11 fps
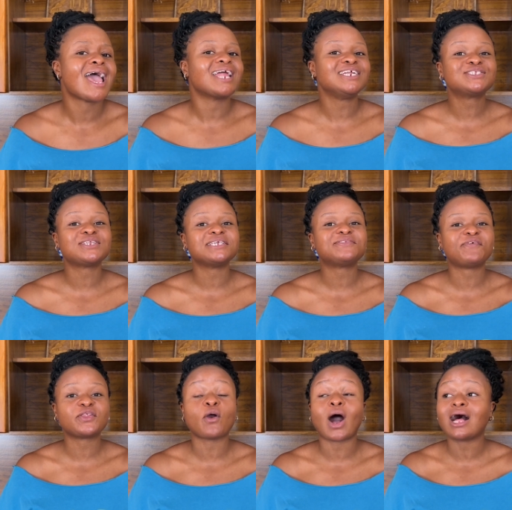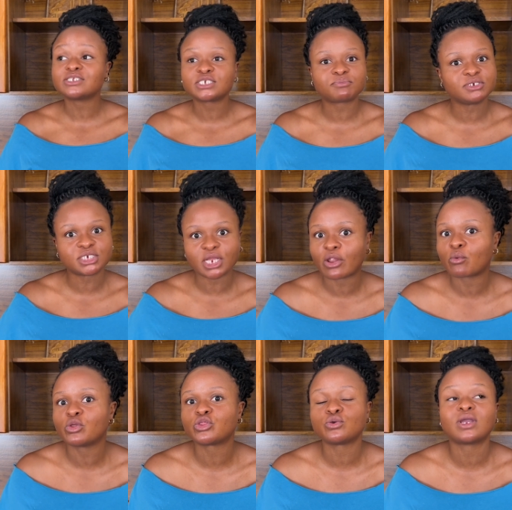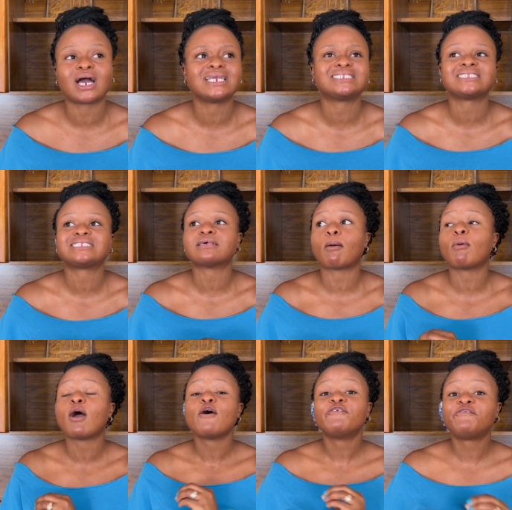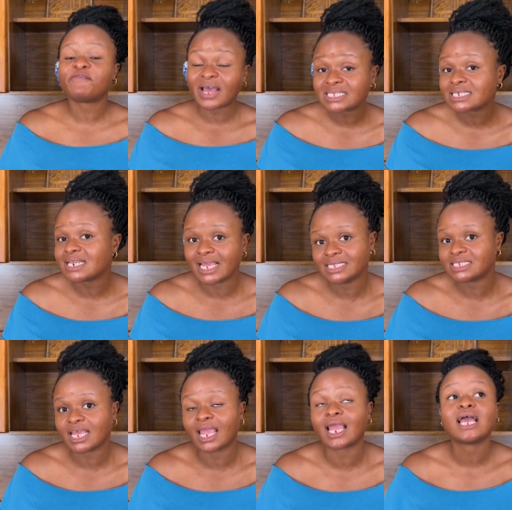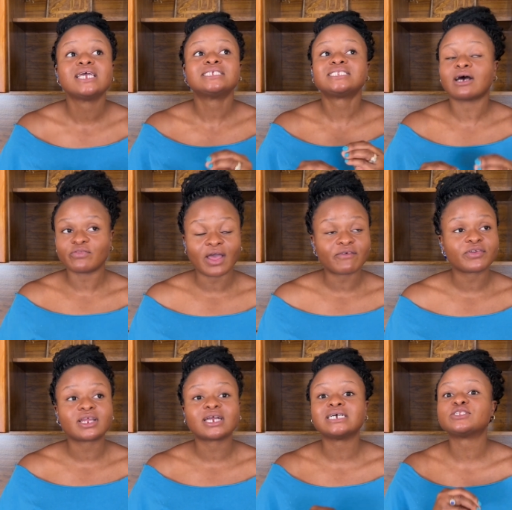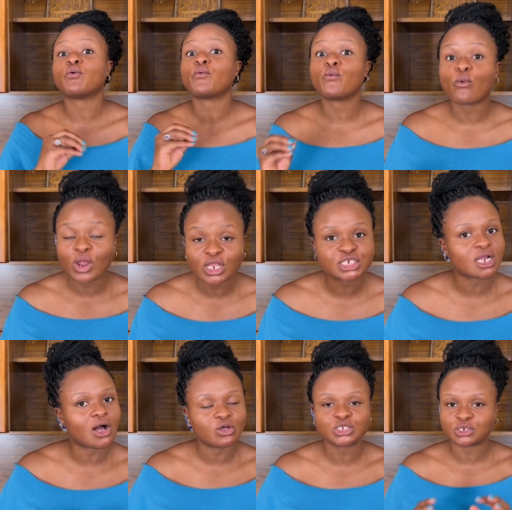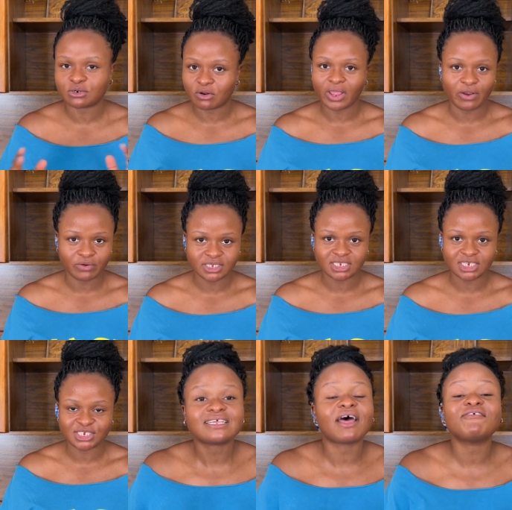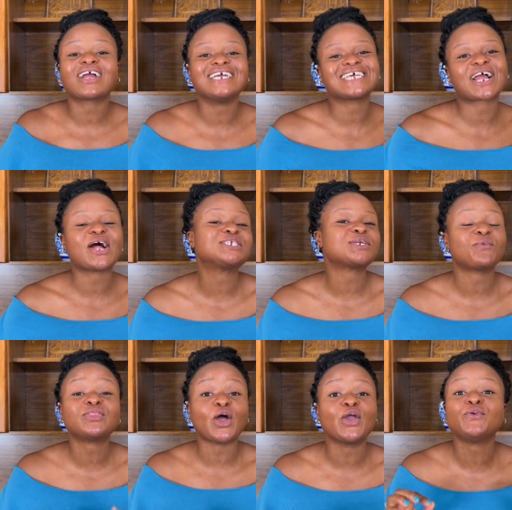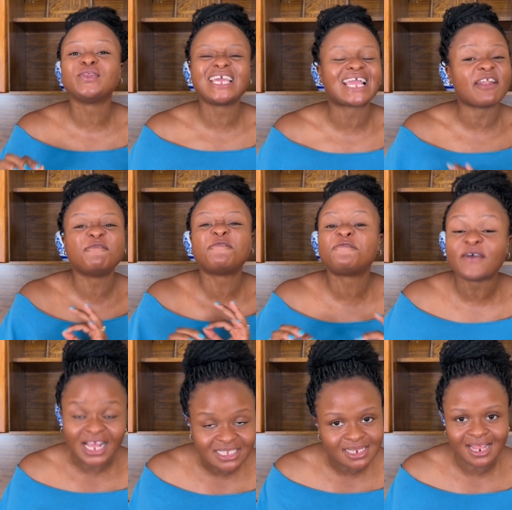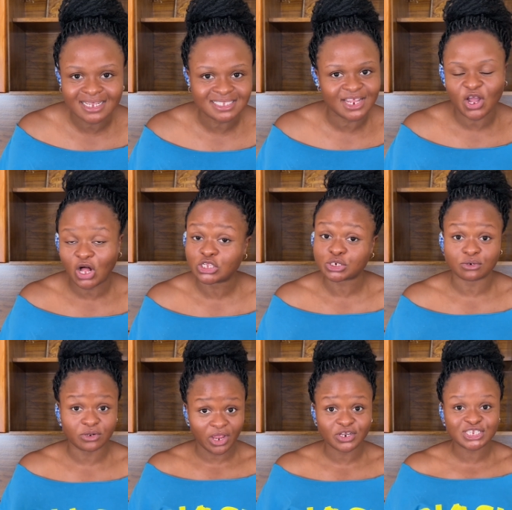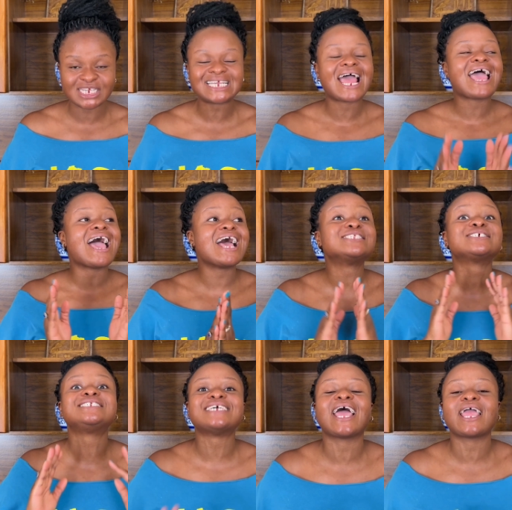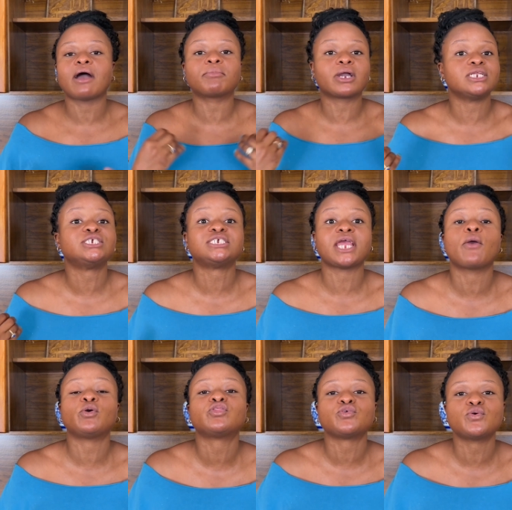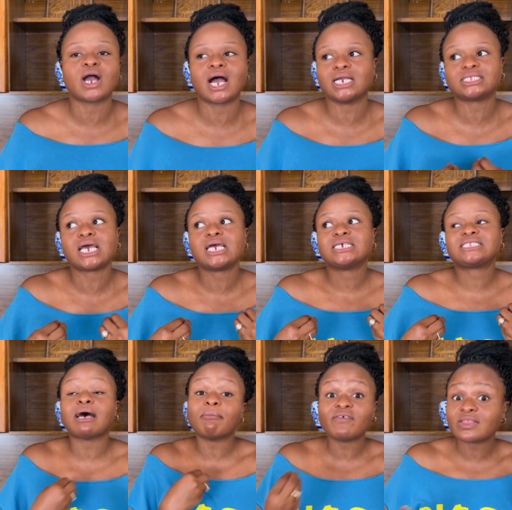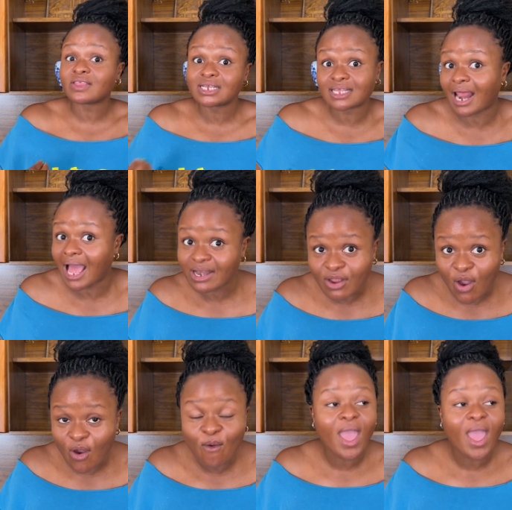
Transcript: And in today's video, I'll just be sharing with you guys some fascinating South Africa's rich cultural heritage. South Africa is a country with a unique and fascinating cultural heritage. And today, I'm going to share with you guys some of the things that I know,